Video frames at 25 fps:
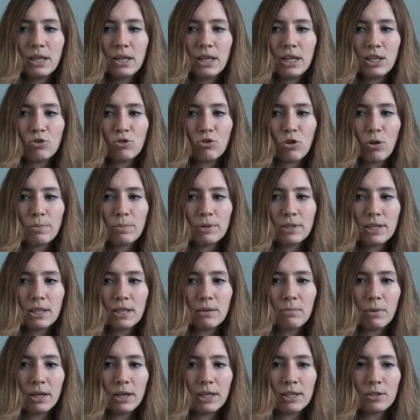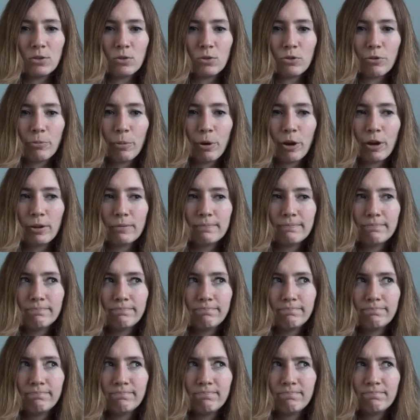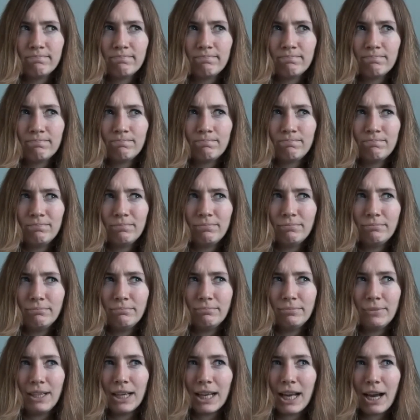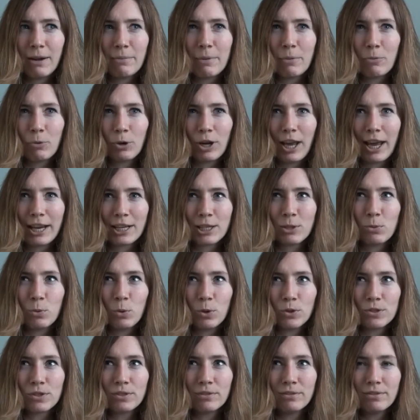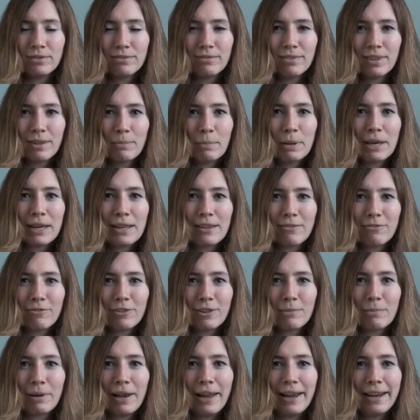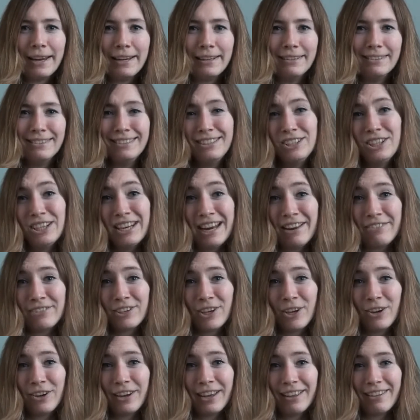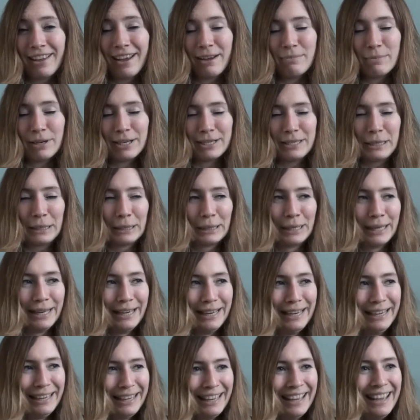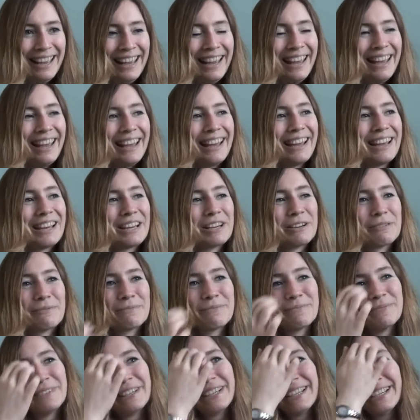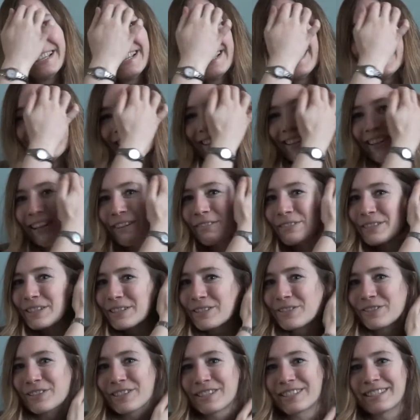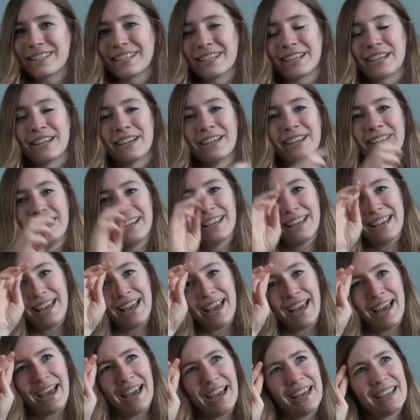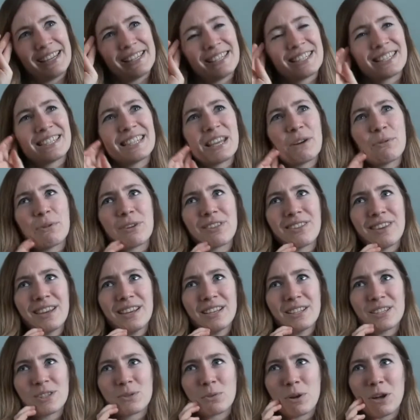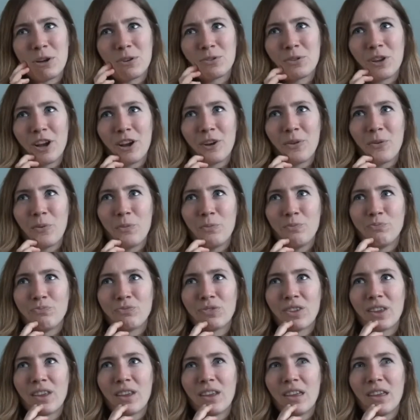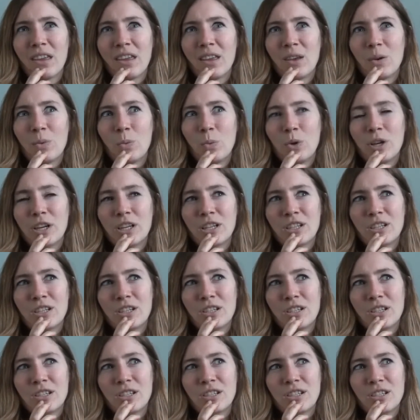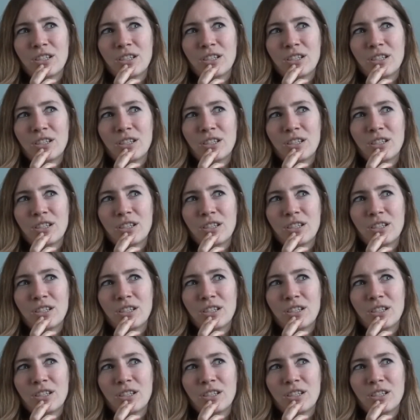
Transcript: he dropped and the bunnies tore apart. I can't remember what it actually was. The bit for the plane. You didn't have to go get that, basically. So that was interesting. And there were things as well, like, which